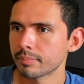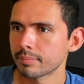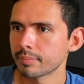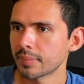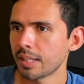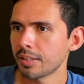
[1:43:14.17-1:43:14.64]

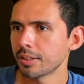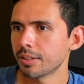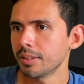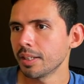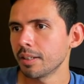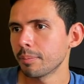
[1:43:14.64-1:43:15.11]
Yeah, the
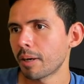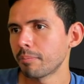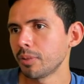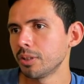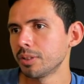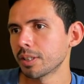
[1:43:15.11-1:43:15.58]
good thing about
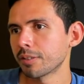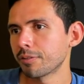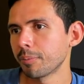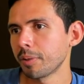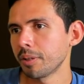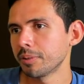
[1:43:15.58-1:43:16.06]
music
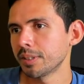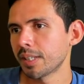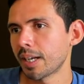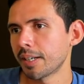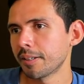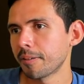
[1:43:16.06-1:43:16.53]
for me was
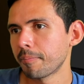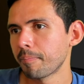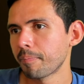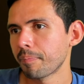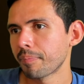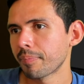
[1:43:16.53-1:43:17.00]
that
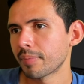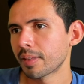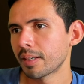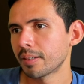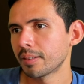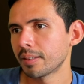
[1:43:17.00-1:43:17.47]

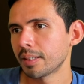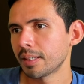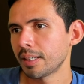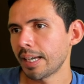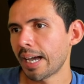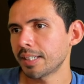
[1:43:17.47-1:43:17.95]

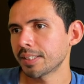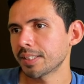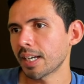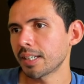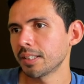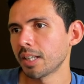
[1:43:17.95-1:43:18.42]
it had a
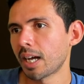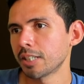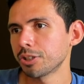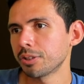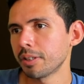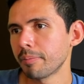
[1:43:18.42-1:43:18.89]

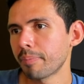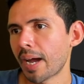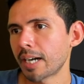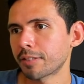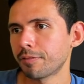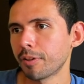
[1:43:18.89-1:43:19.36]
psychological
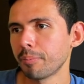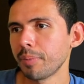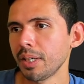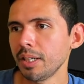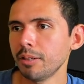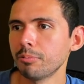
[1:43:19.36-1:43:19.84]
impact for
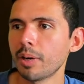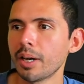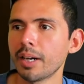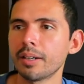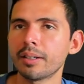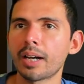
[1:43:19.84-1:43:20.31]
me
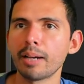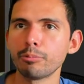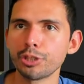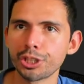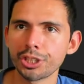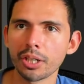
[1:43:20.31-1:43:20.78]
where I
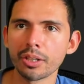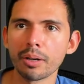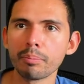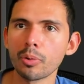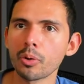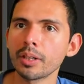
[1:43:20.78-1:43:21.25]
would shut
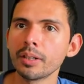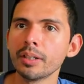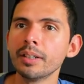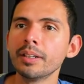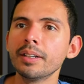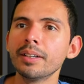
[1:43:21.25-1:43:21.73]
up more
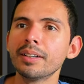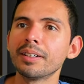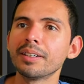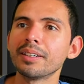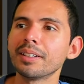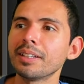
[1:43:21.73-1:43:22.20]

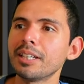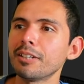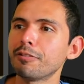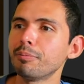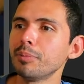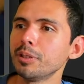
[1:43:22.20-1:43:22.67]

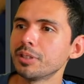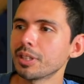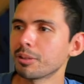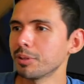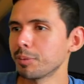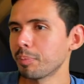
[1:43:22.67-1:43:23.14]
if
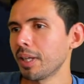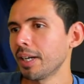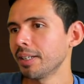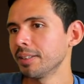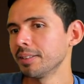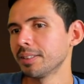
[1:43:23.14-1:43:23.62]
music was
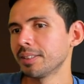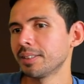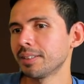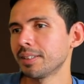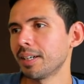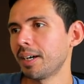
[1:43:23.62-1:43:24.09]
playing.
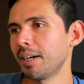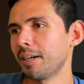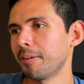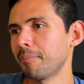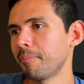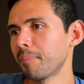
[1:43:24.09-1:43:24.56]

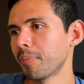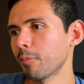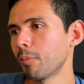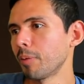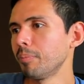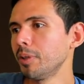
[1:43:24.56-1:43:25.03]

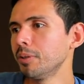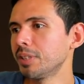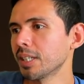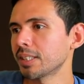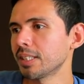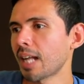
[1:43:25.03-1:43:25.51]
When
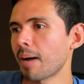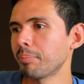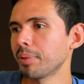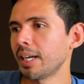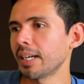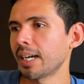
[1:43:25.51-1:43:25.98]
music's not
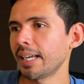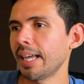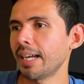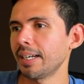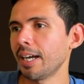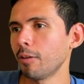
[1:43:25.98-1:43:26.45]
playing, I
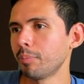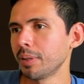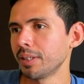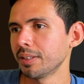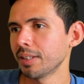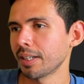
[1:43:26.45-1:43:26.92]
can't help
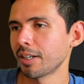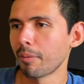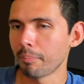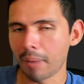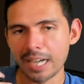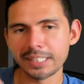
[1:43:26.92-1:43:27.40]
it. Like,
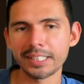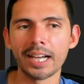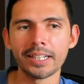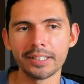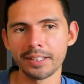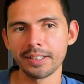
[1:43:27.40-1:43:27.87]
on my
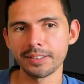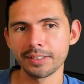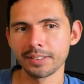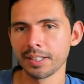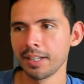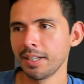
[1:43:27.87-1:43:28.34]
side of things,